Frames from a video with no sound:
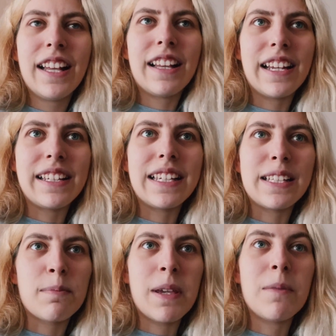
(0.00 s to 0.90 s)
Like
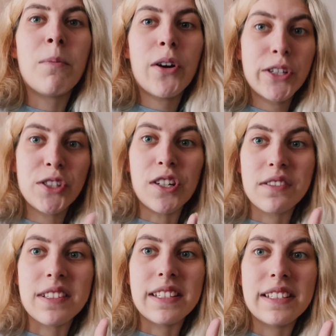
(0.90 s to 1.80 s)
there's been Boris
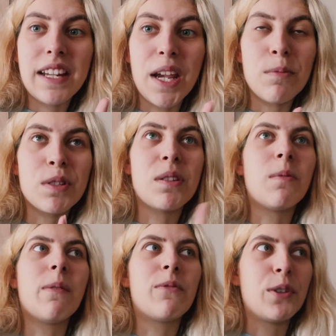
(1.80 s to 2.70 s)
Johnson, he was the
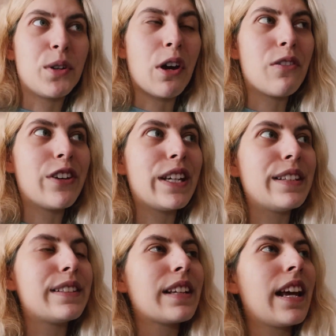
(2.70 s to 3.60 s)
one through COVID,